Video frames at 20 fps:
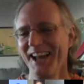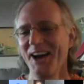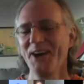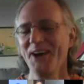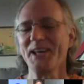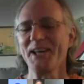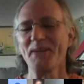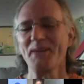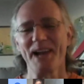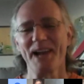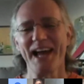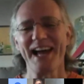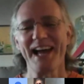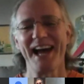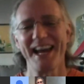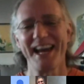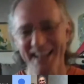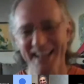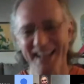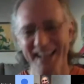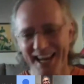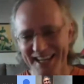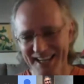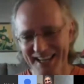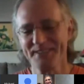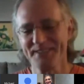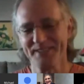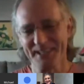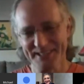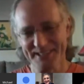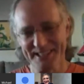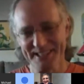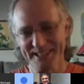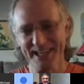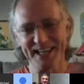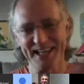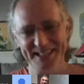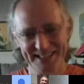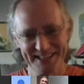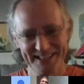Okay, but I kind of get
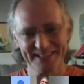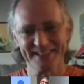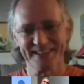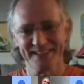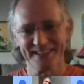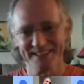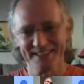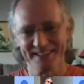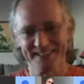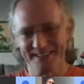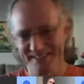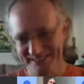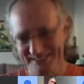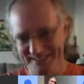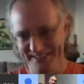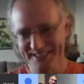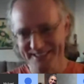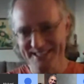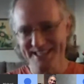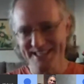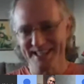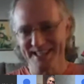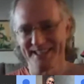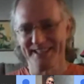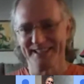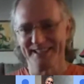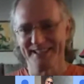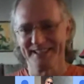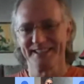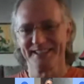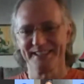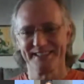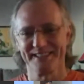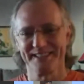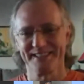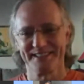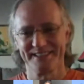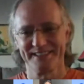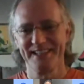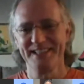the idea. It's
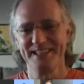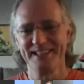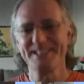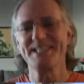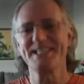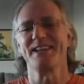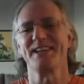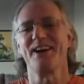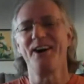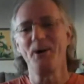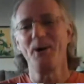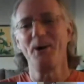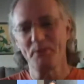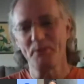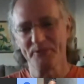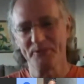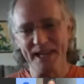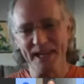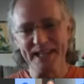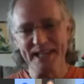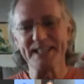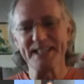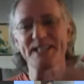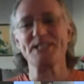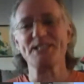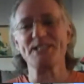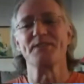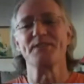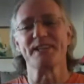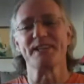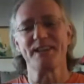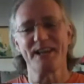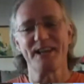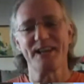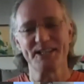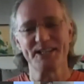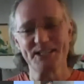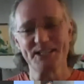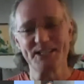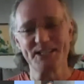the all-pervadingness of the
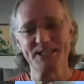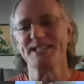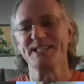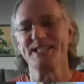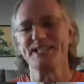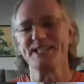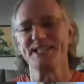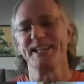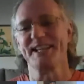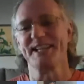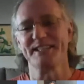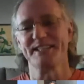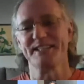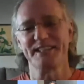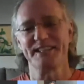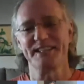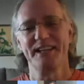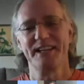consciousness, and